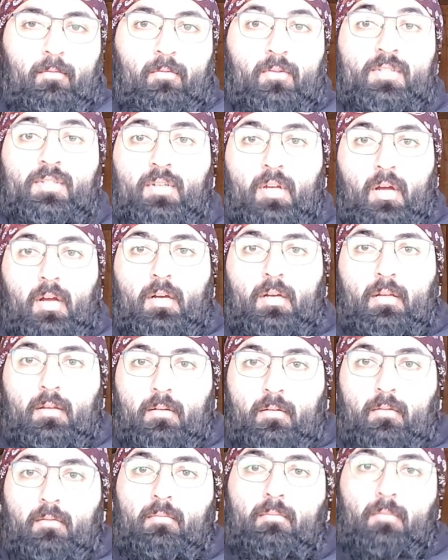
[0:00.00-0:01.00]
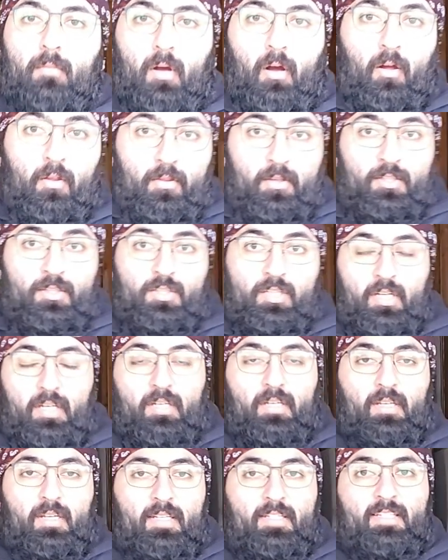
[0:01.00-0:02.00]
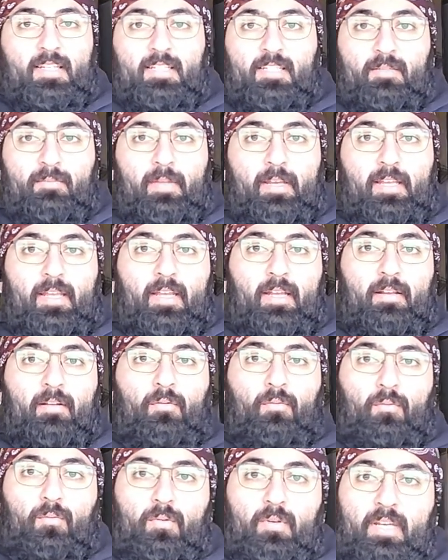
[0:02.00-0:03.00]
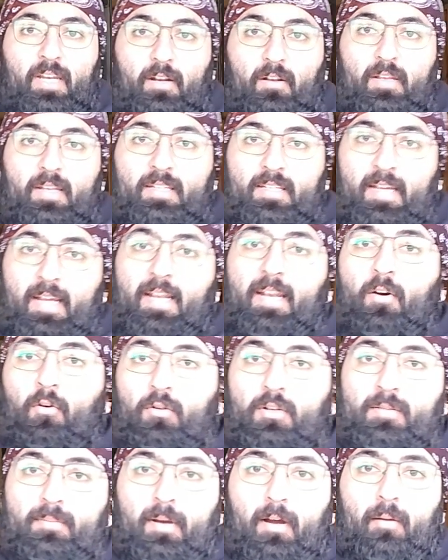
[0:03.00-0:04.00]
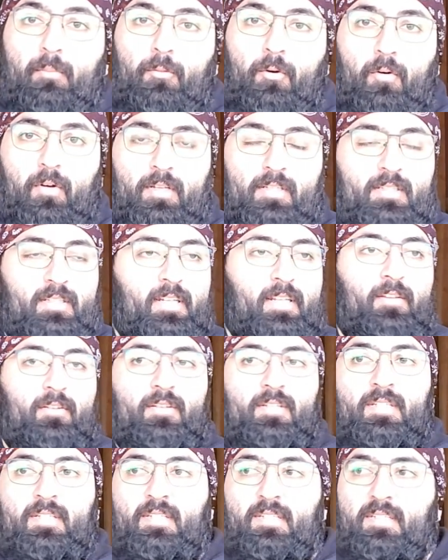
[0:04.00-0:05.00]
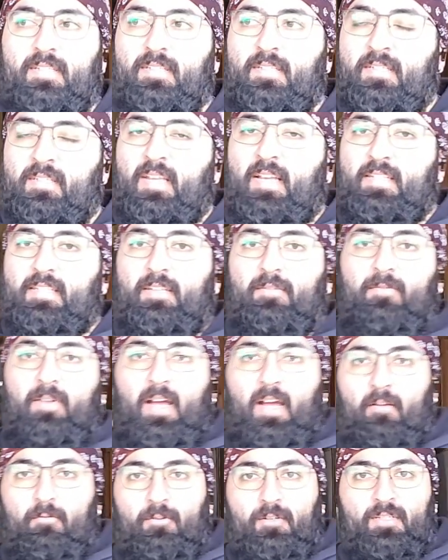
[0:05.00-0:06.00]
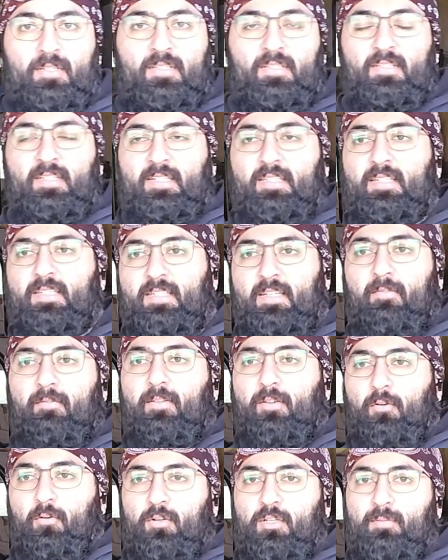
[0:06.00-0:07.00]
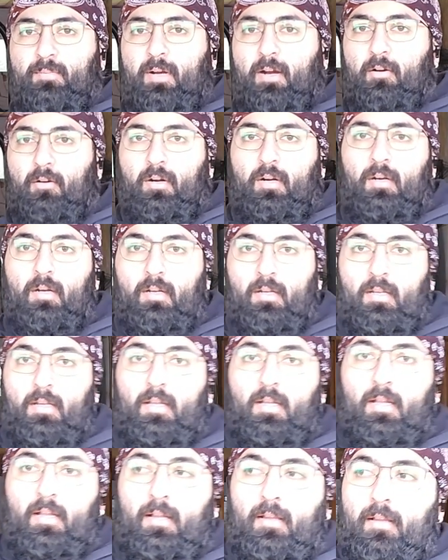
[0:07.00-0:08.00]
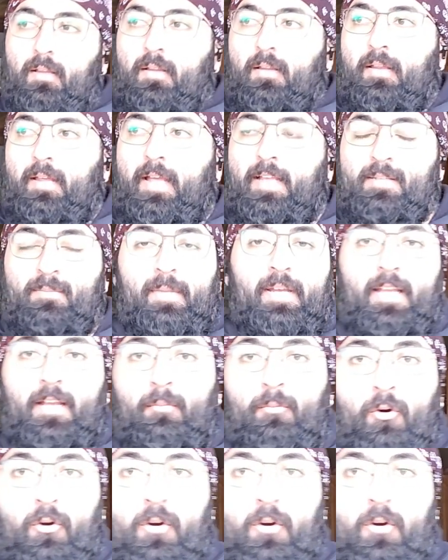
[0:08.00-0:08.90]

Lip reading: stock. On the sheet, it says it's making nearly 10 horsepower more. It's either 65 or 67 horsepower. is making